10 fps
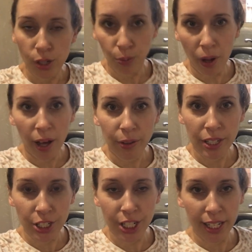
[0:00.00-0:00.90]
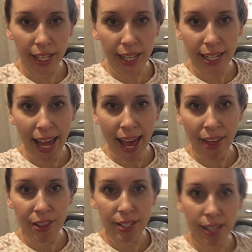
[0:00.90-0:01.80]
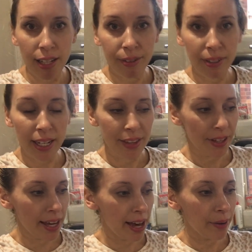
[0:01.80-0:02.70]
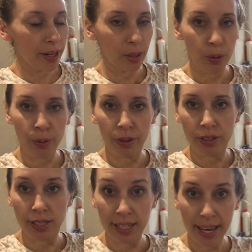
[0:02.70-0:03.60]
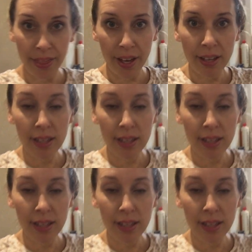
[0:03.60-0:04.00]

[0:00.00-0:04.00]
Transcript: while the chicken and the celery and the carrot cook together,